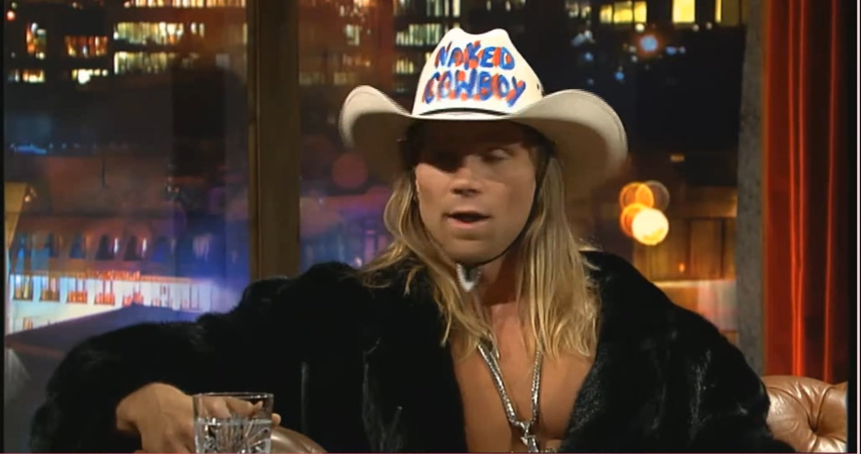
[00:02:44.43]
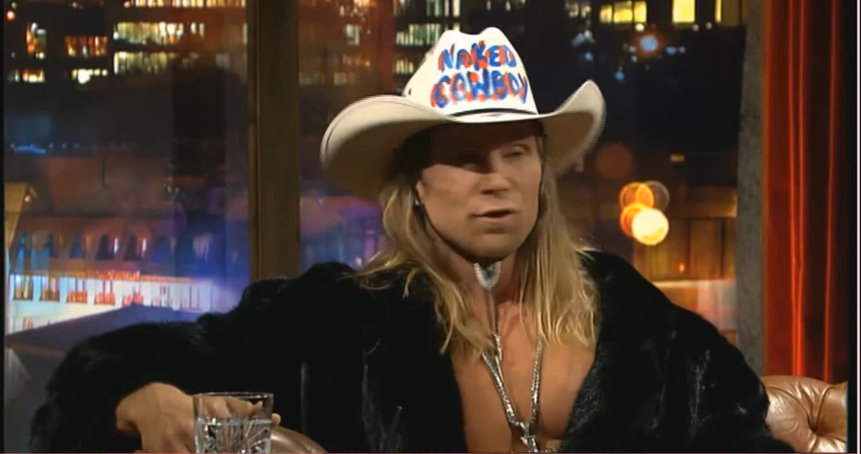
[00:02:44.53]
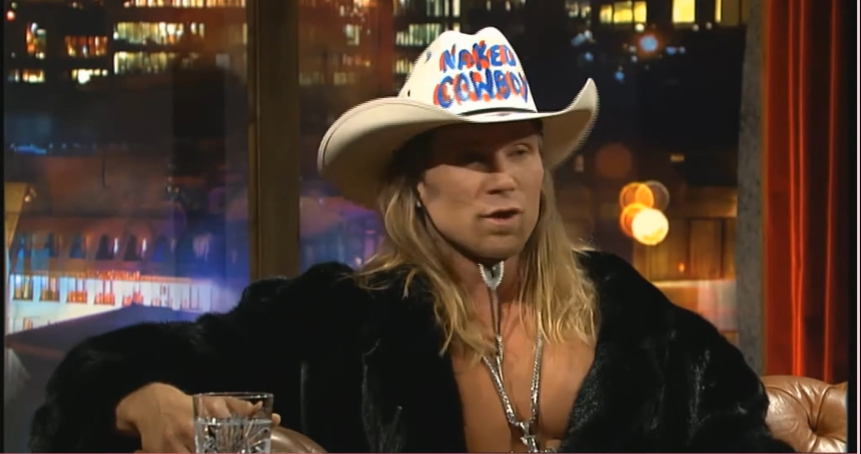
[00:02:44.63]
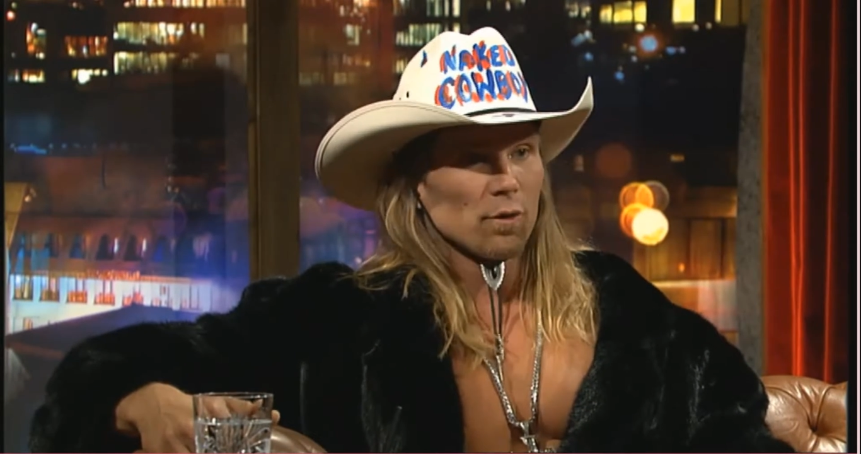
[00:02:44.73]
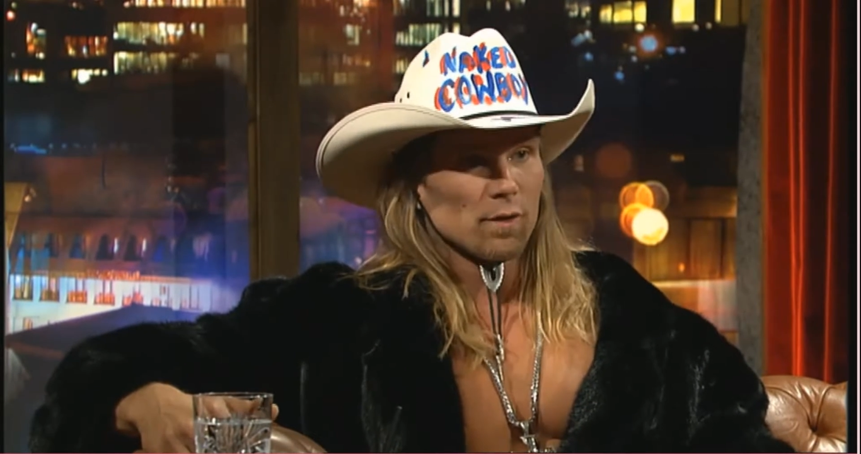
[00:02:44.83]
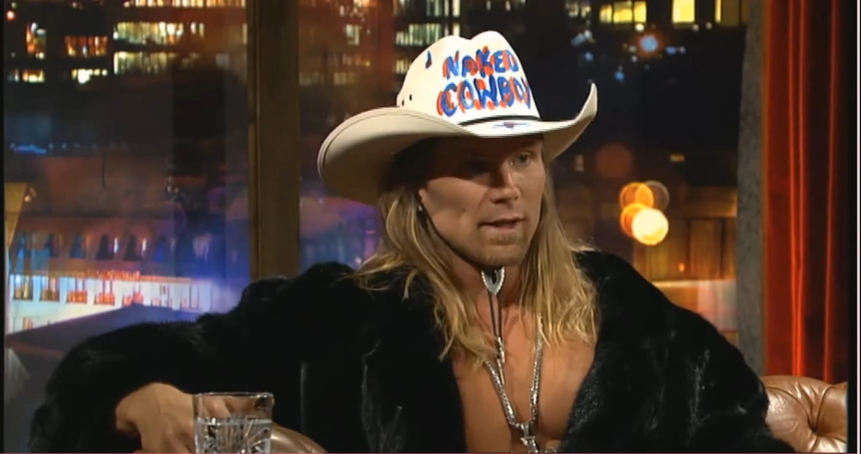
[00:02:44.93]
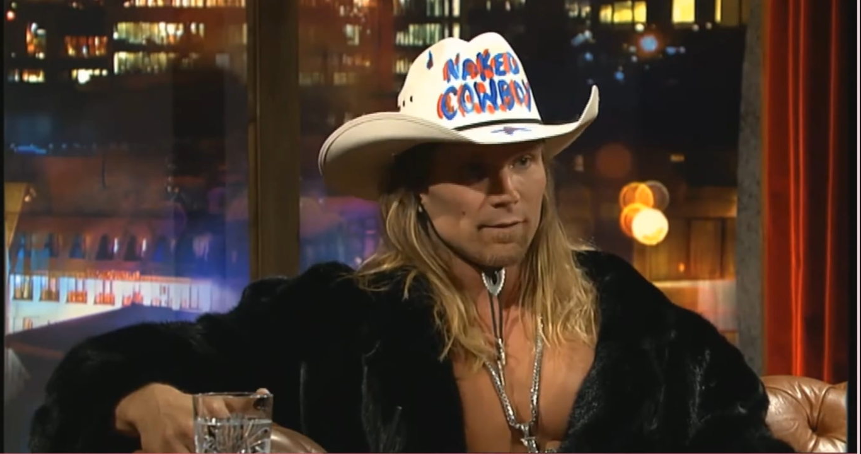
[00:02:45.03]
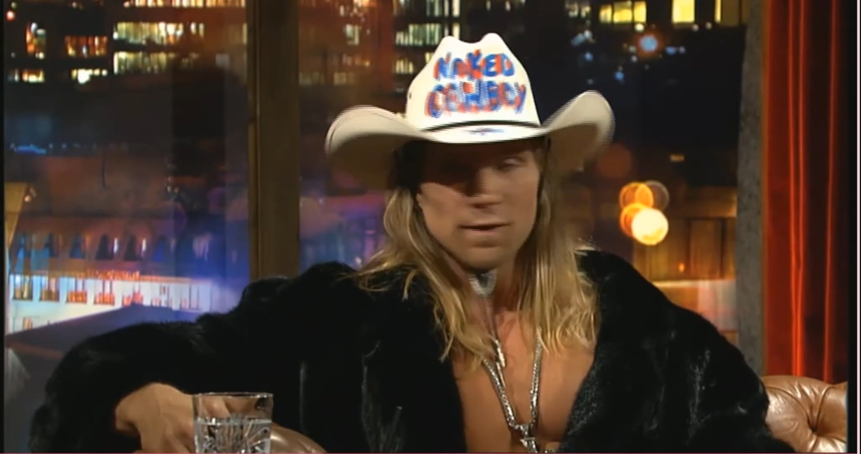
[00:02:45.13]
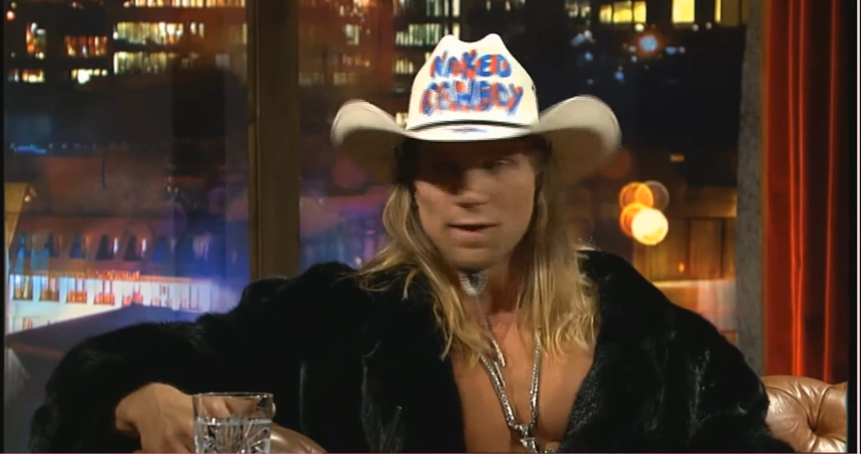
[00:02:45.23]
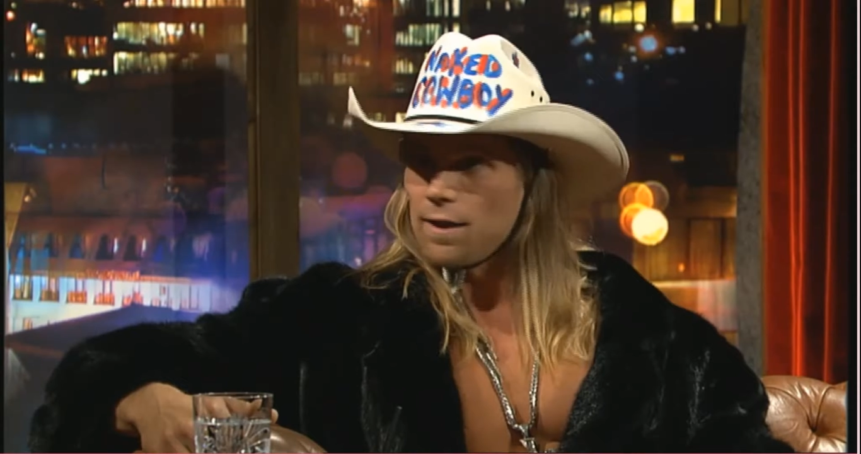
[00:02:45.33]
And John
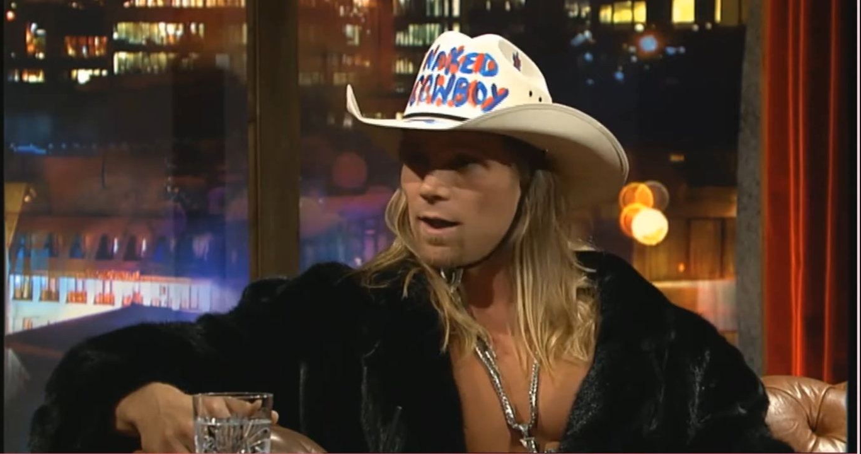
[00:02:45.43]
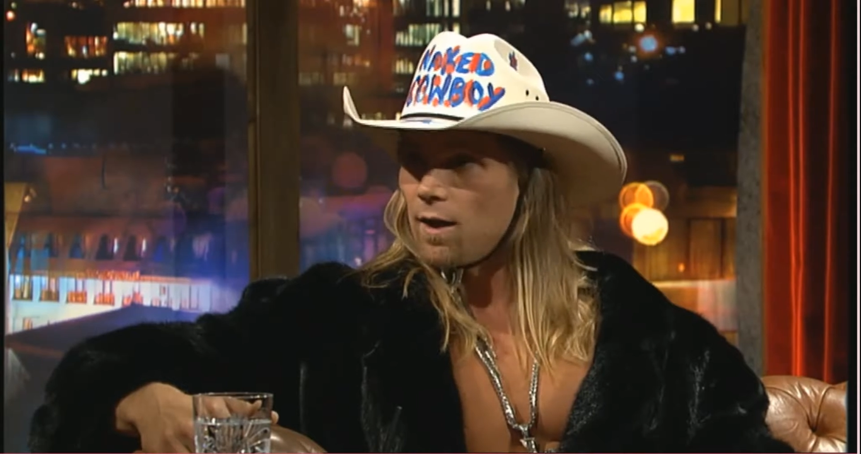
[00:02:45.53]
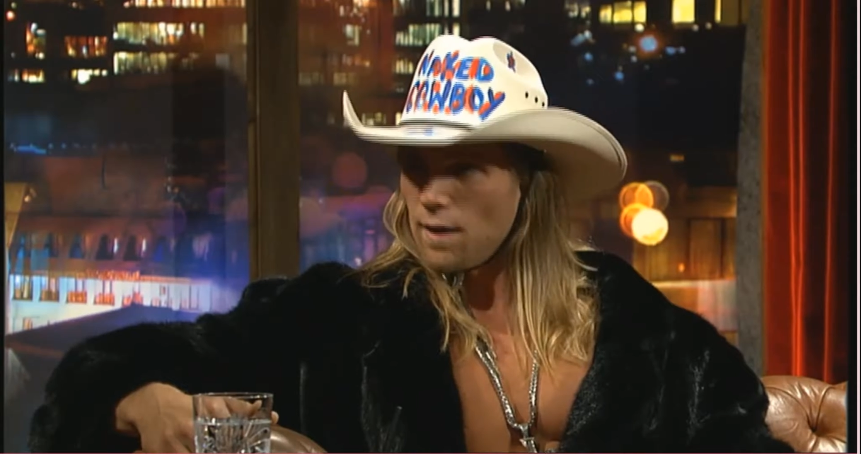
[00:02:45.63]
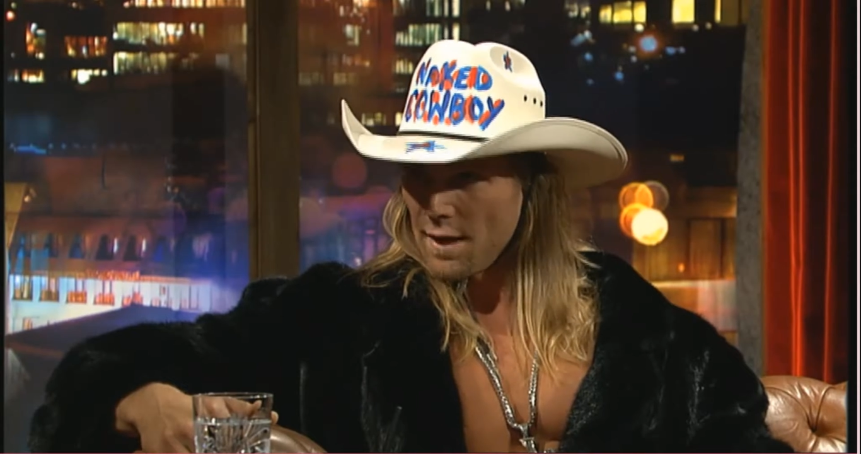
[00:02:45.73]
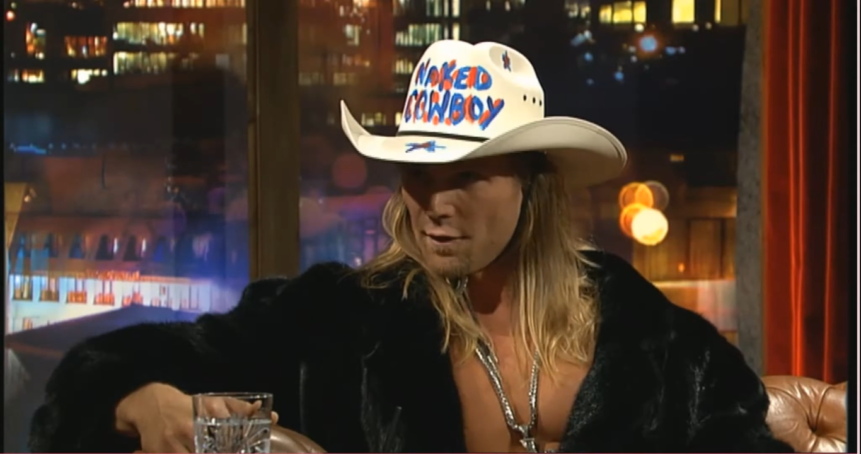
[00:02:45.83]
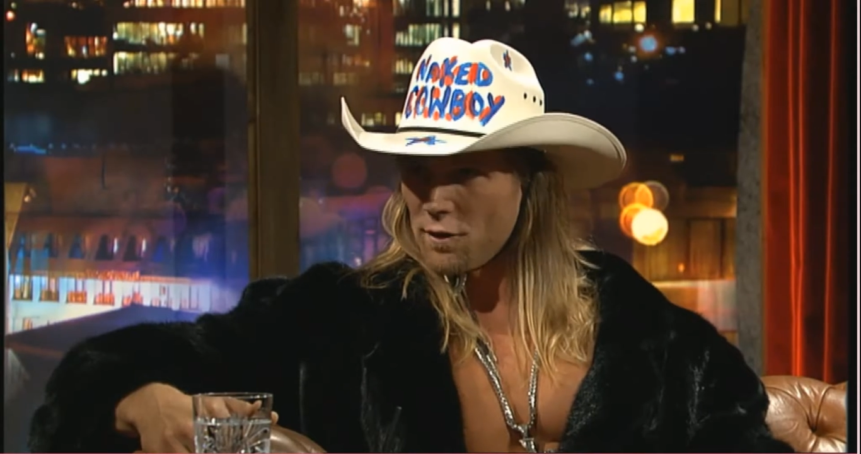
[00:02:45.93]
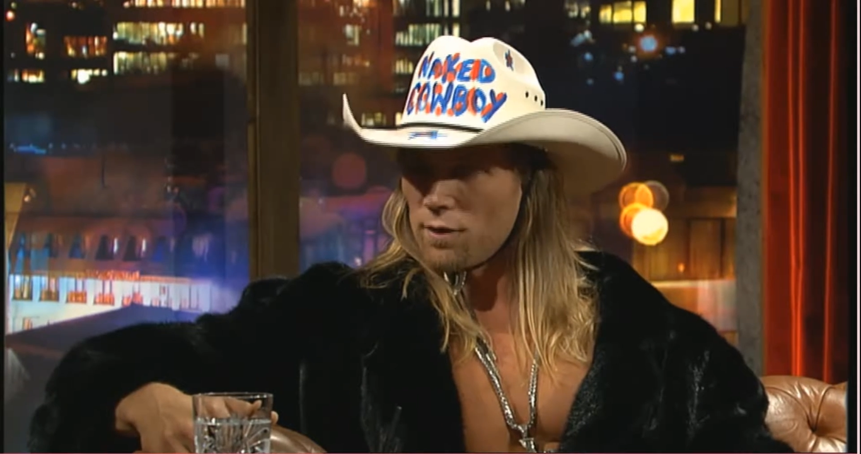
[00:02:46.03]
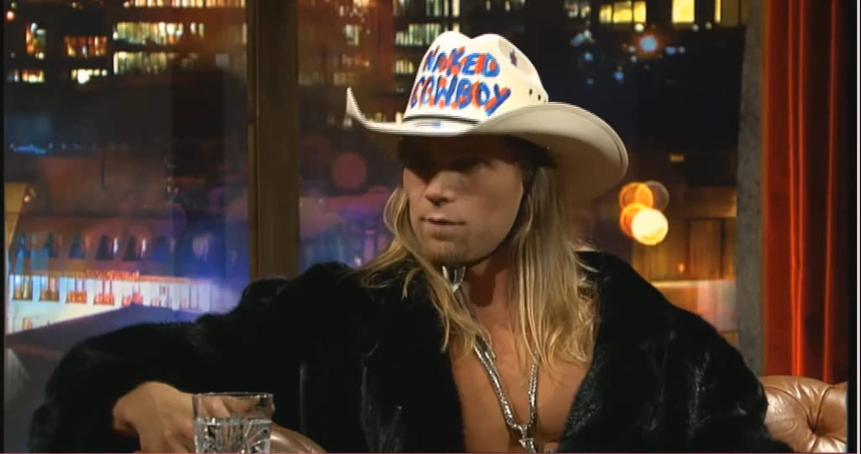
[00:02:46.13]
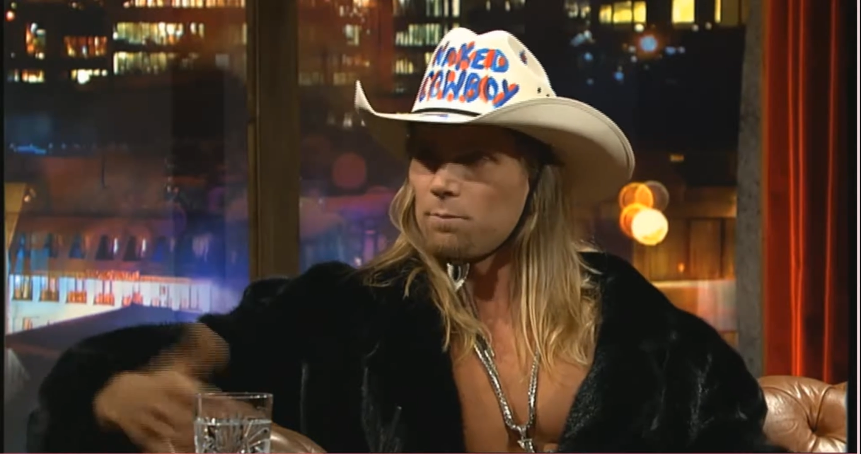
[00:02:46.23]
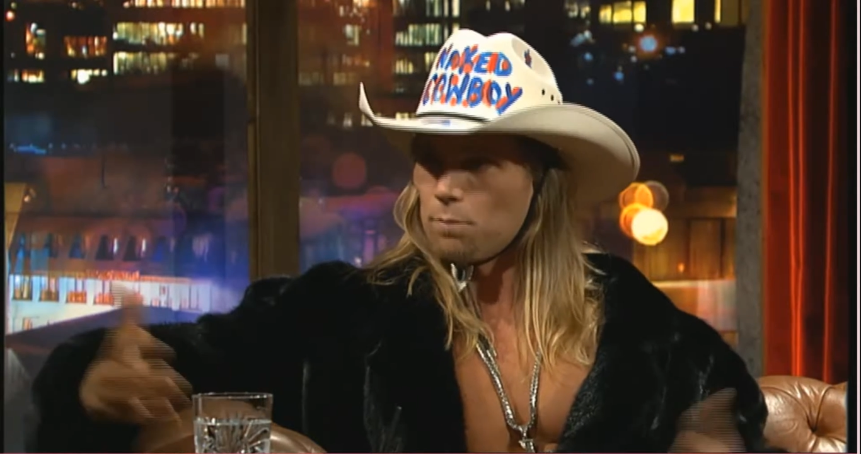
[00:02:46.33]
O'Keefe, the editor,